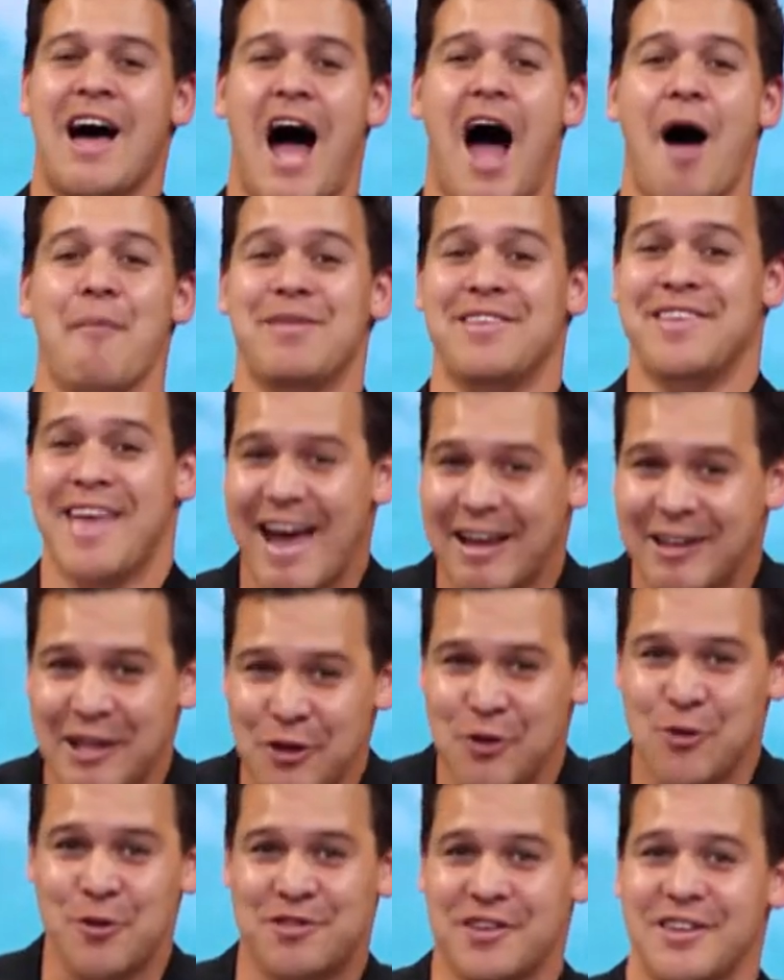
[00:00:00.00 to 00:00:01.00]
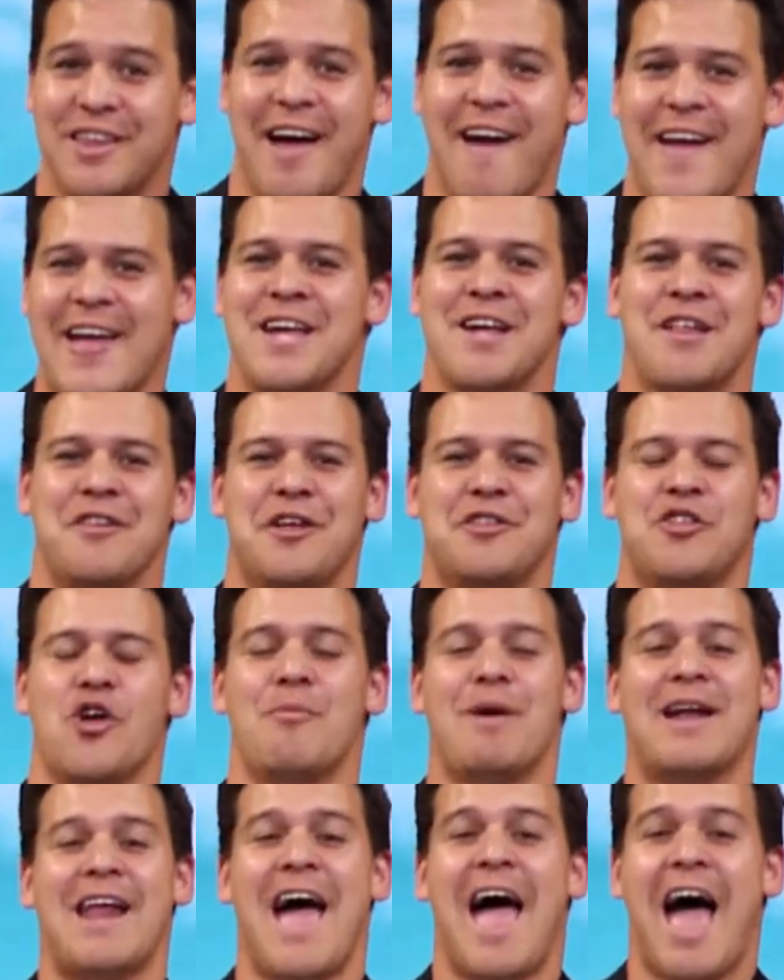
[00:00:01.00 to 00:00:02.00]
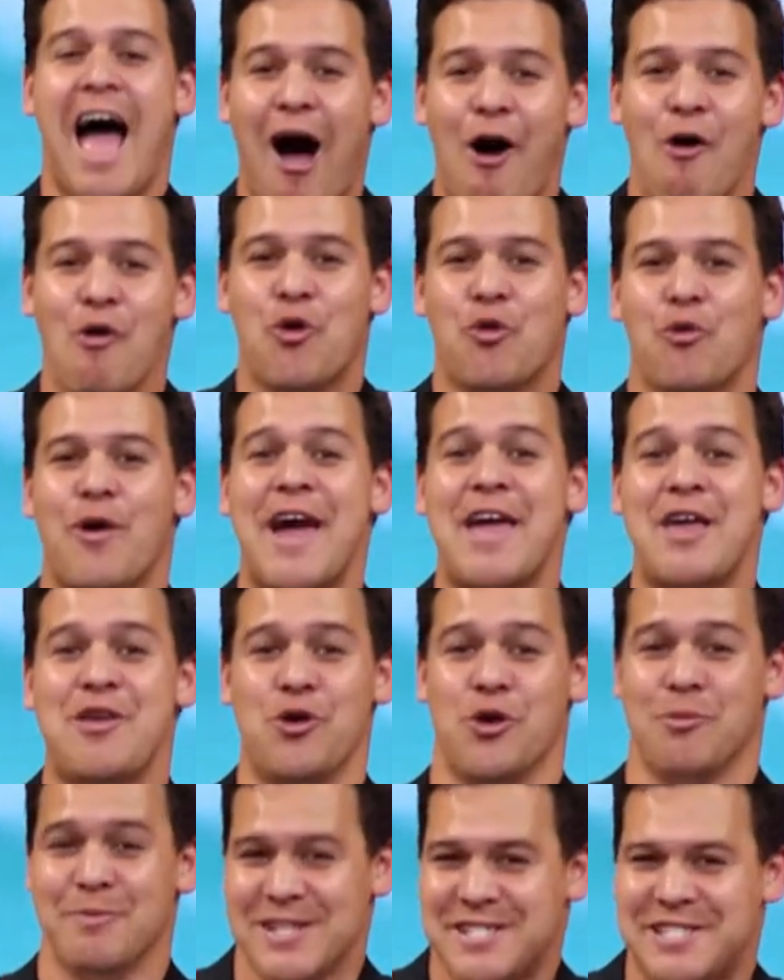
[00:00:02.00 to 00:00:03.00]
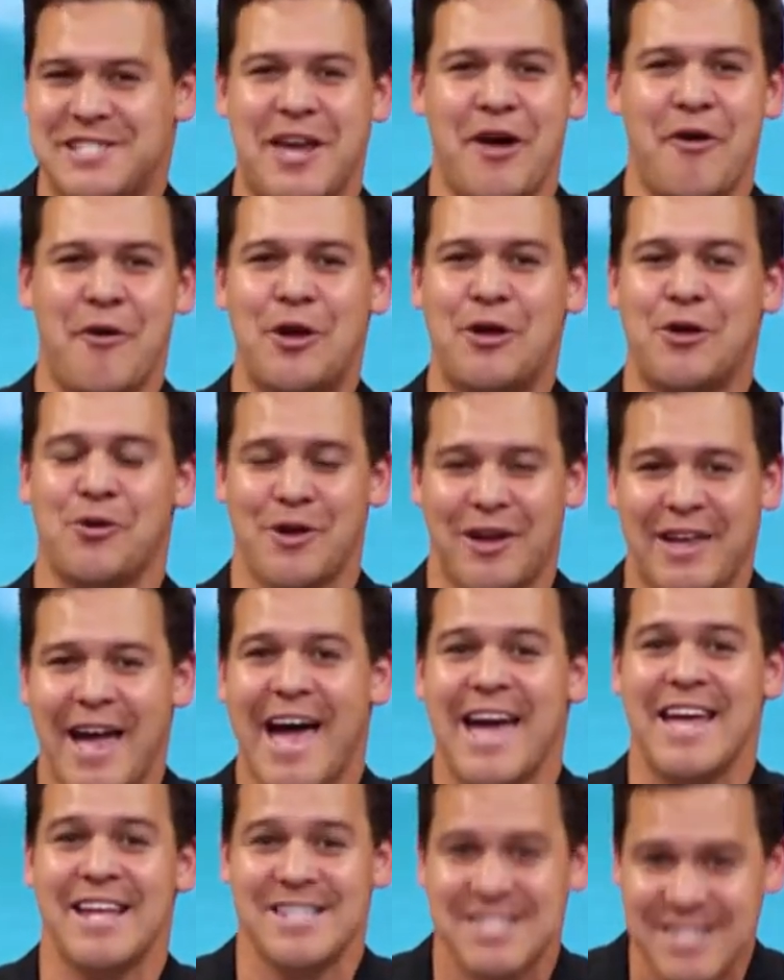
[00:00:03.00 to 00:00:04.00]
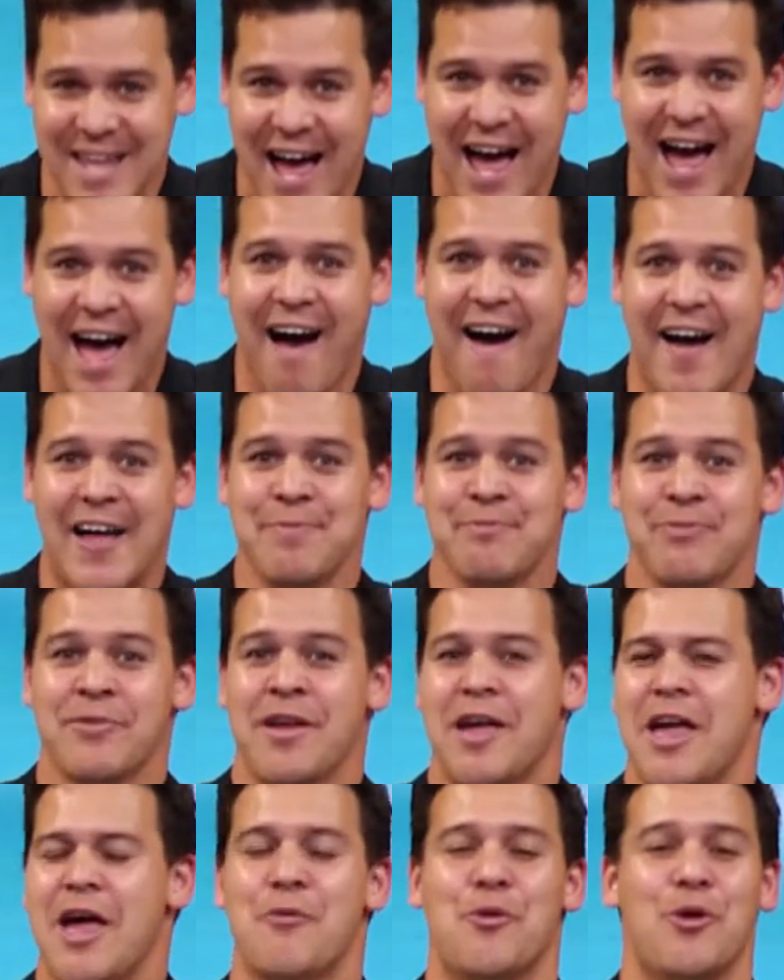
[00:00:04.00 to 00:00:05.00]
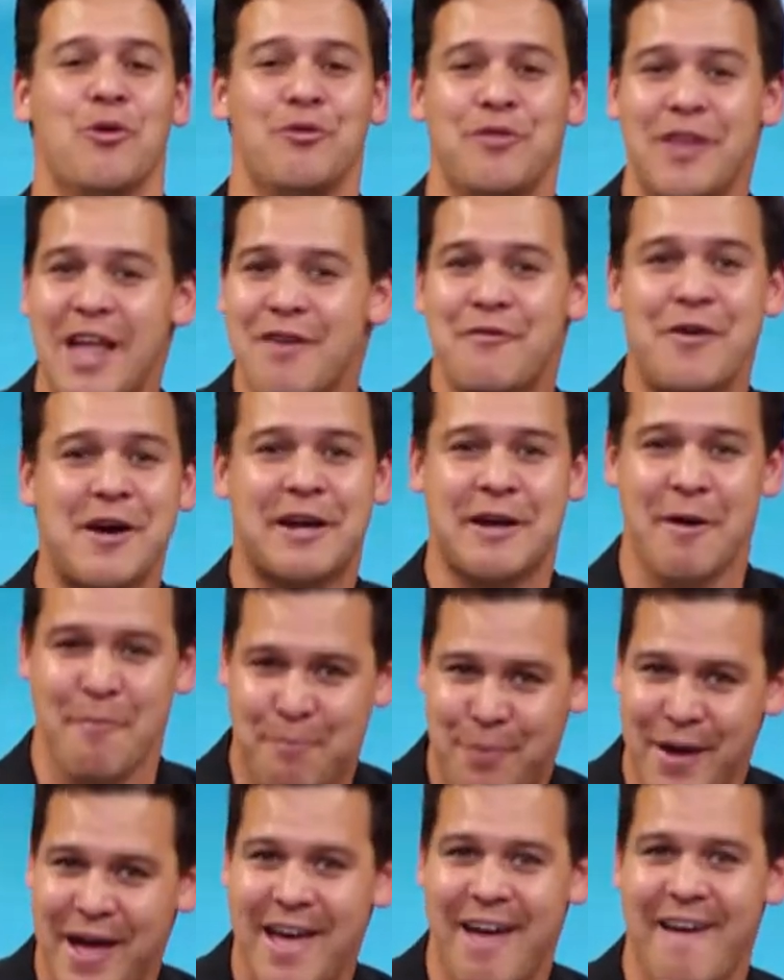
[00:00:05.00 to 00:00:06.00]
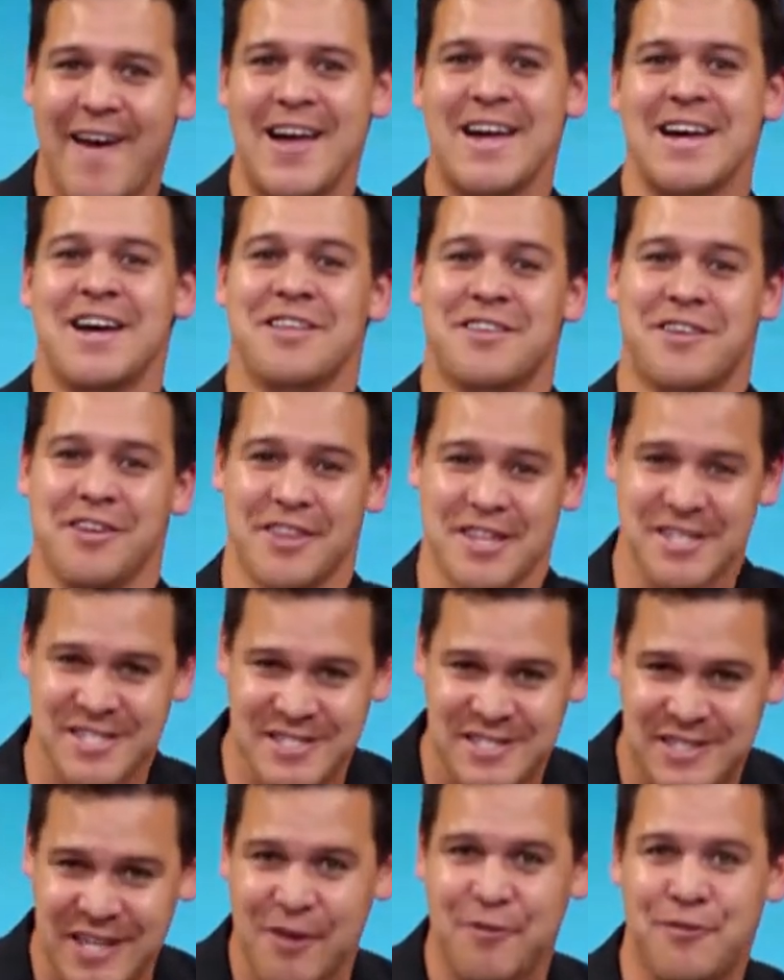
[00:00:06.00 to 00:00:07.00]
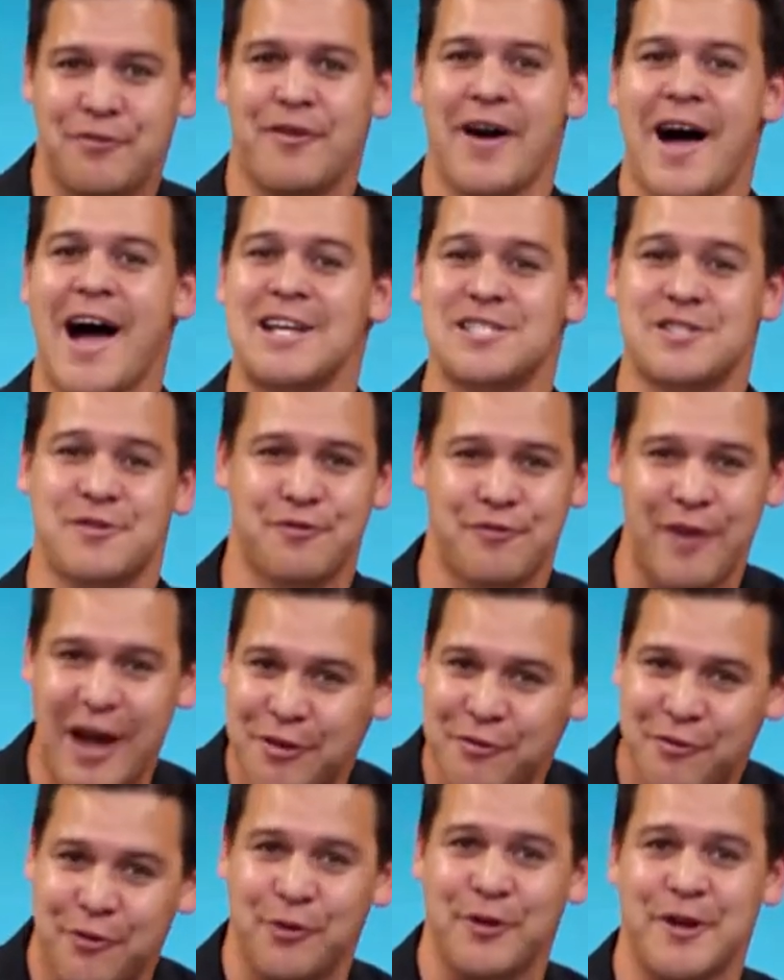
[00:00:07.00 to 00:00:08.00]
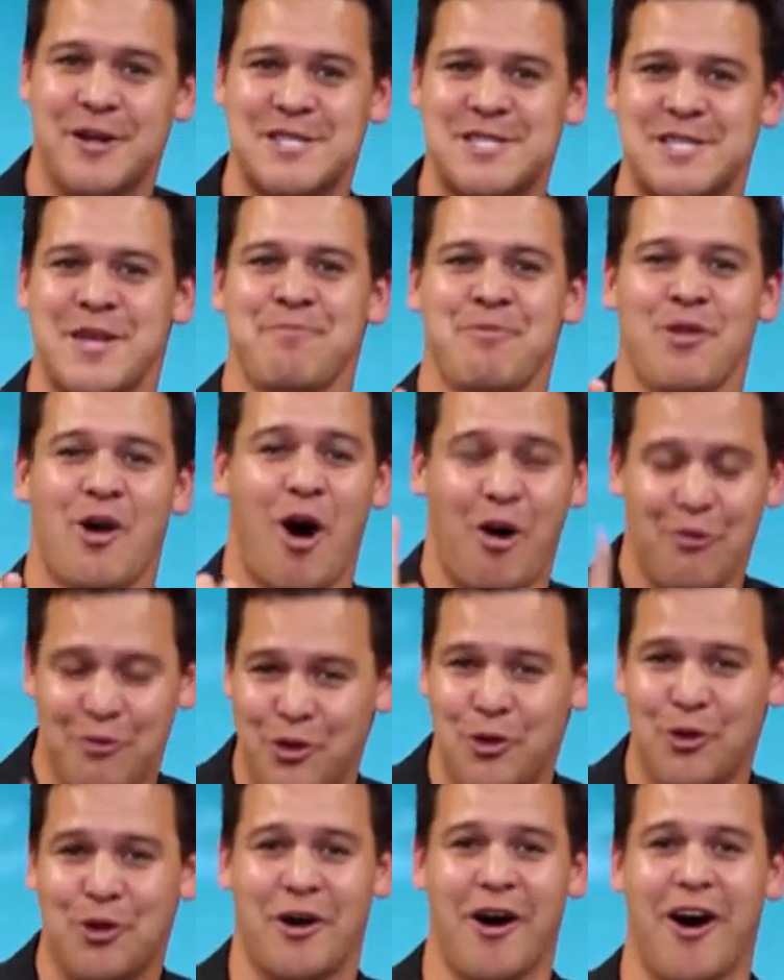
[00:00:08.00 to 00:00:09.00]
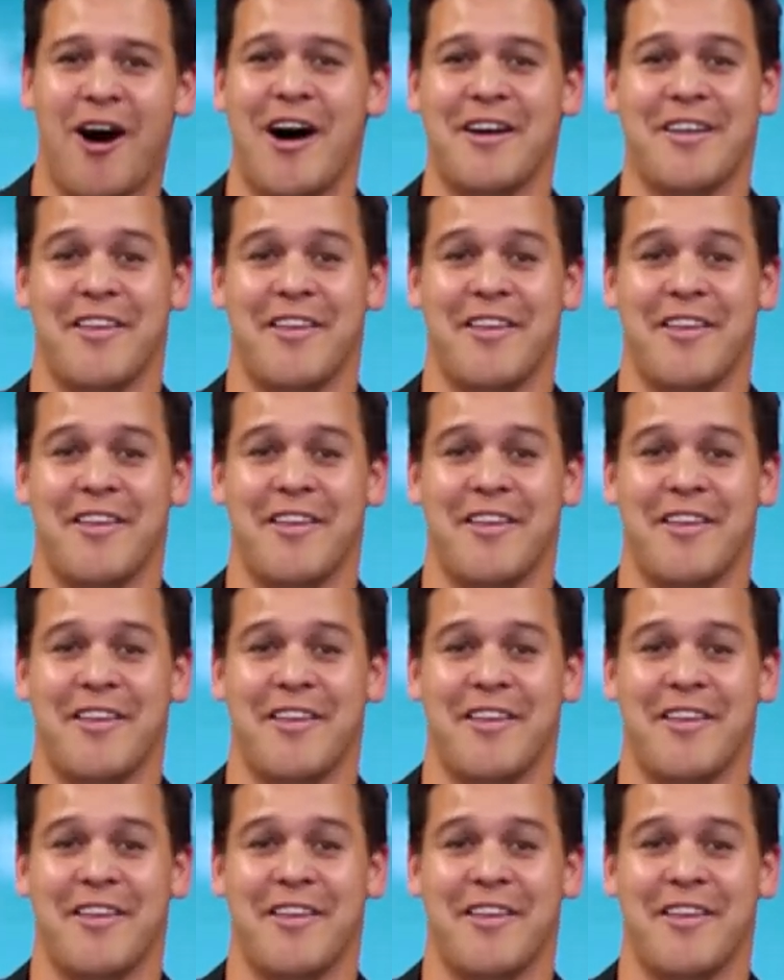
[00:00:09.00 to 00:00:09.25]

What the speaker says: I'm telling you today that no matter how great your material gains are, it will never compare to the steadfast faithfulness of your God.